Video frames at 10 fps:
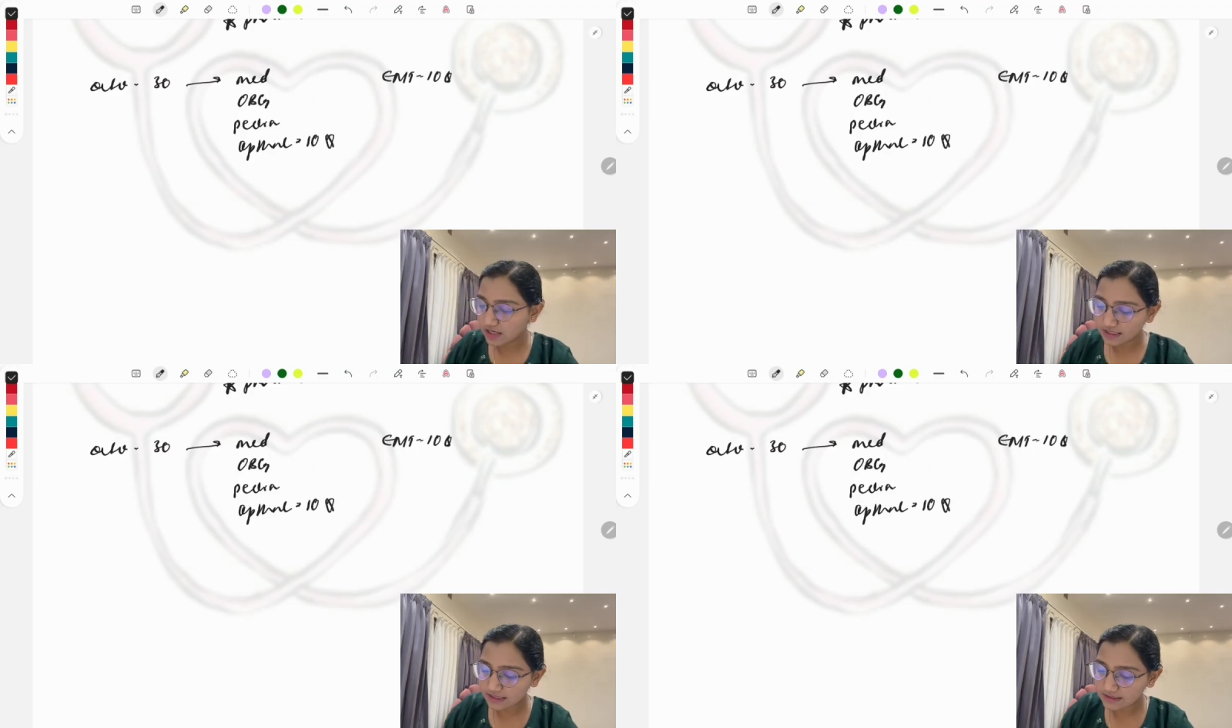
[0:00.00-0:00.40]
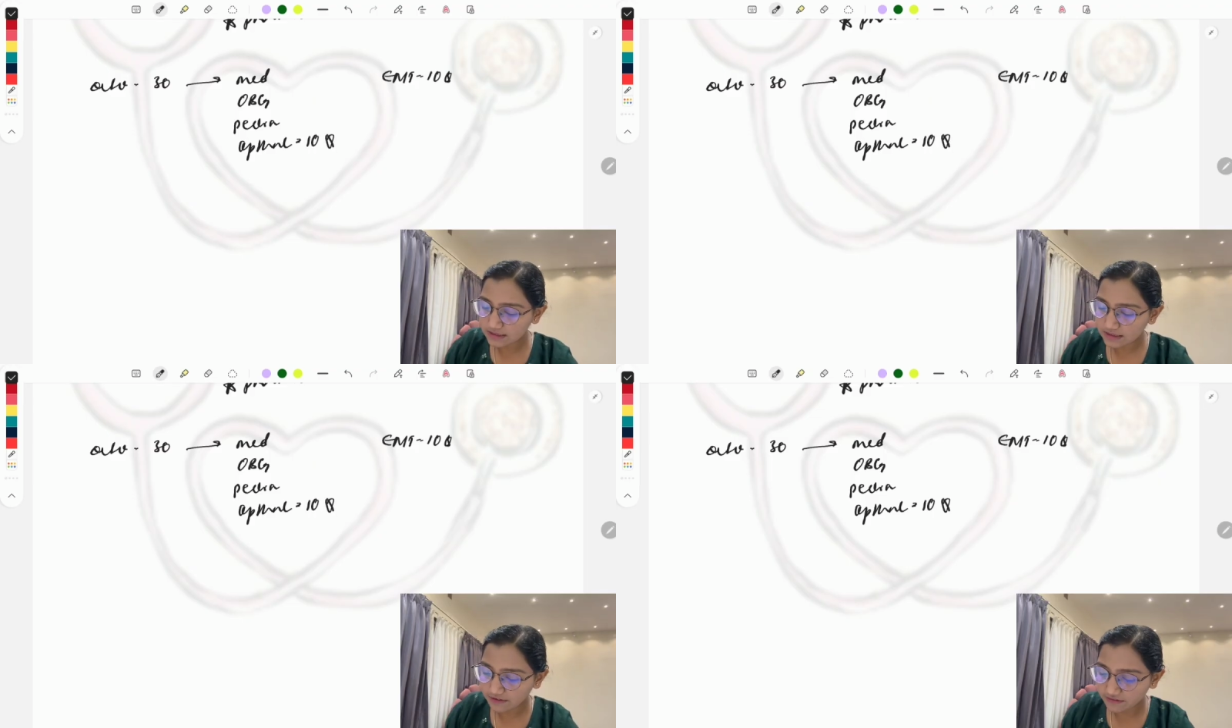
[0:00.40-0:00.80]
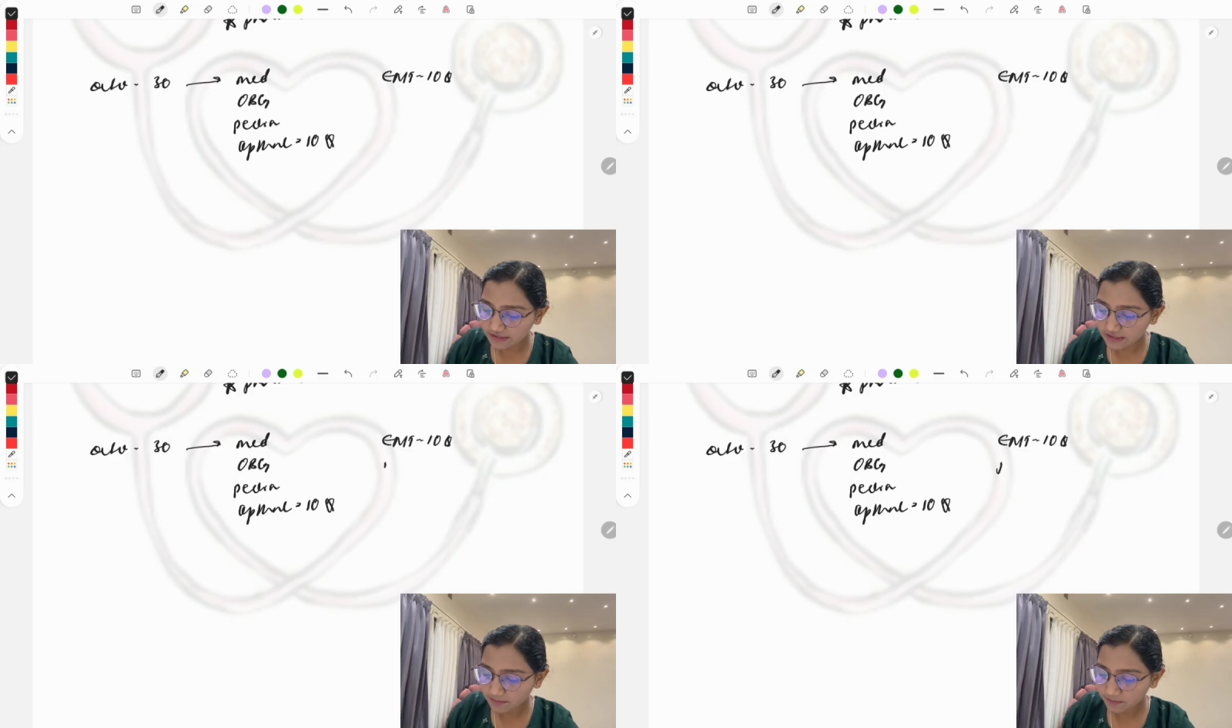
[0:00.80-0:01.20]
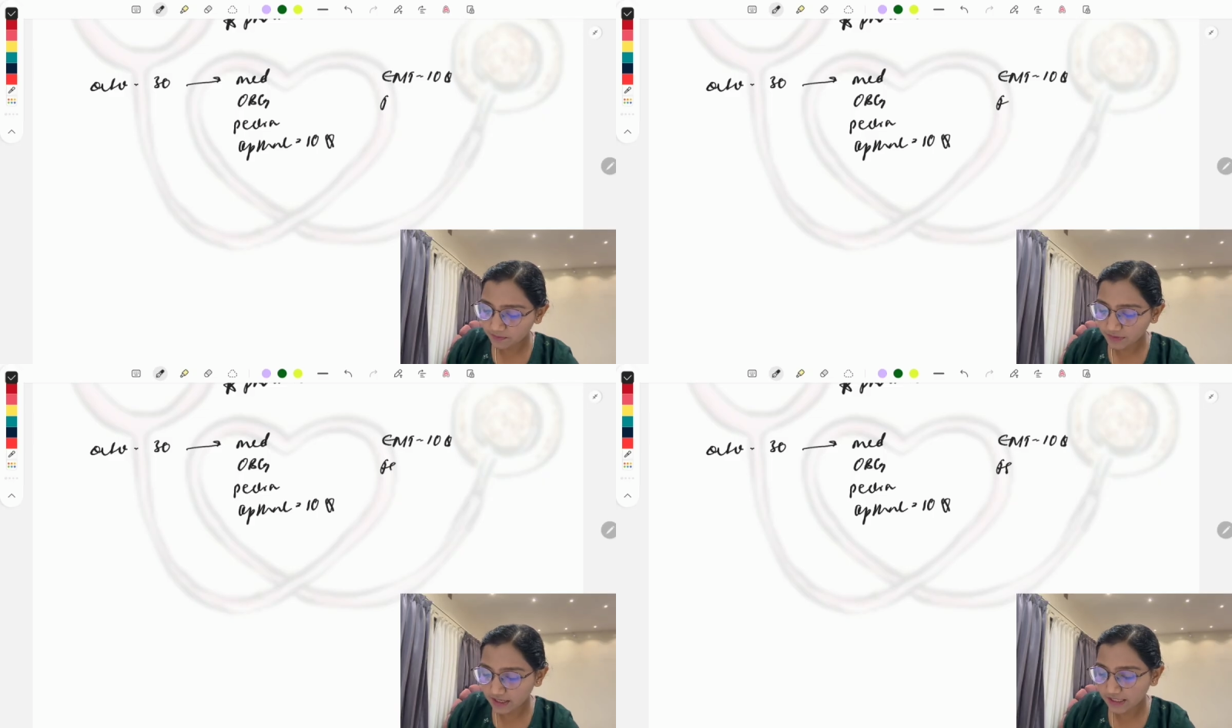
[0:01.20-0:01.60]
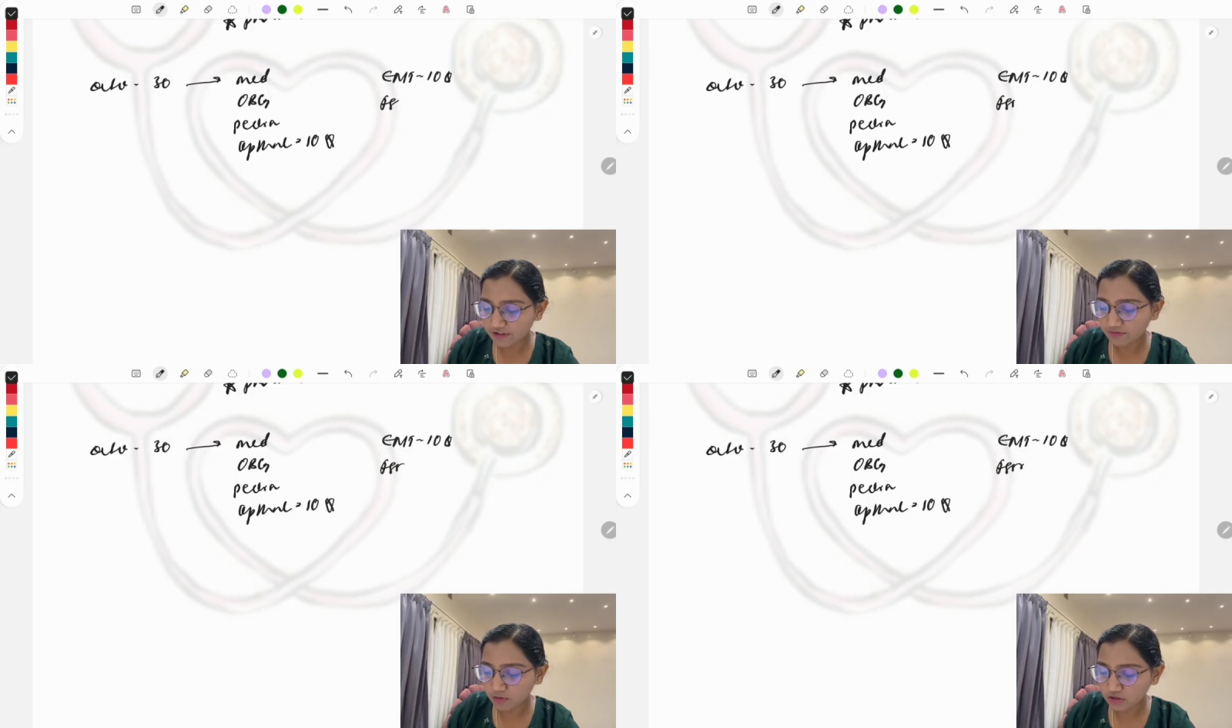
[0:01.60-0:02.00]
yes, FSM, and
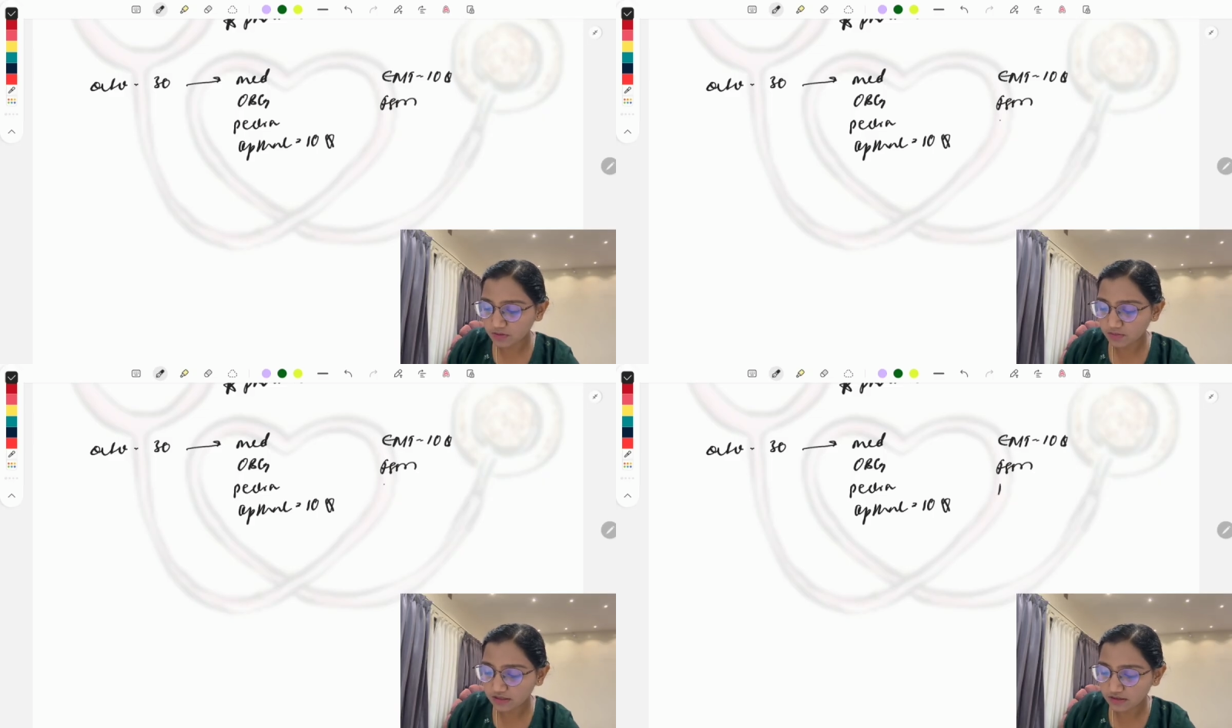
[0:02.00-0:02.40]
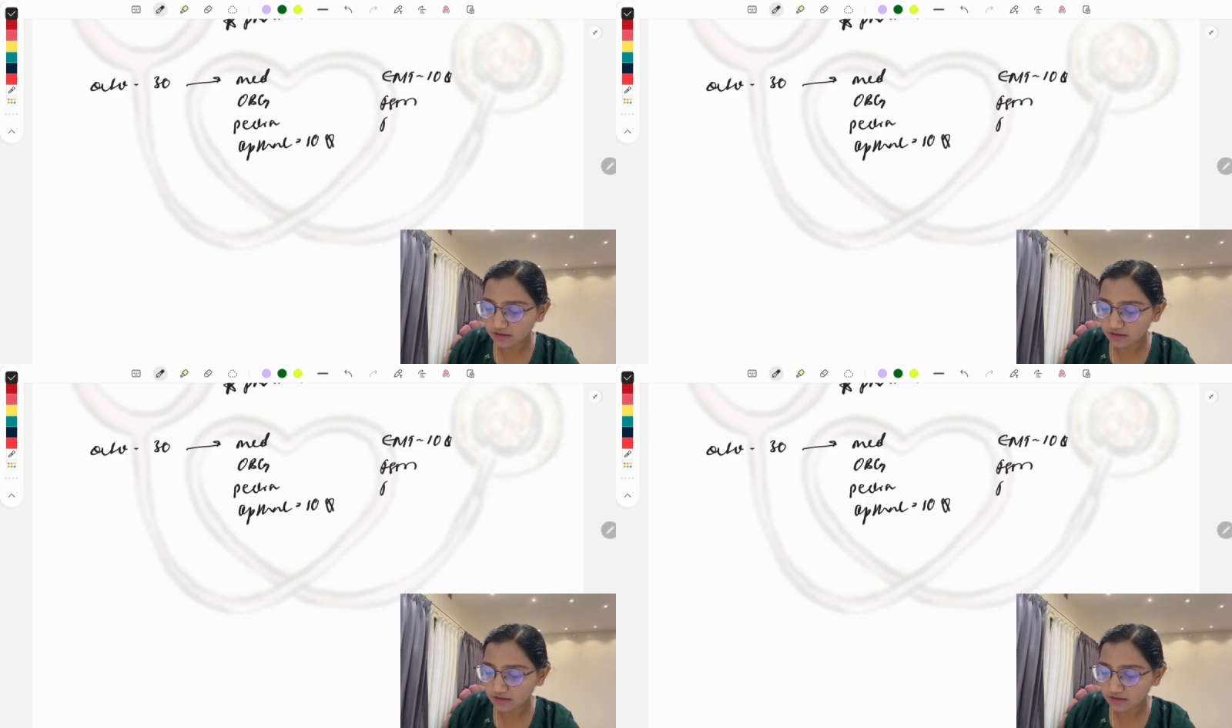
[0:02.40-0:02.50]
if possible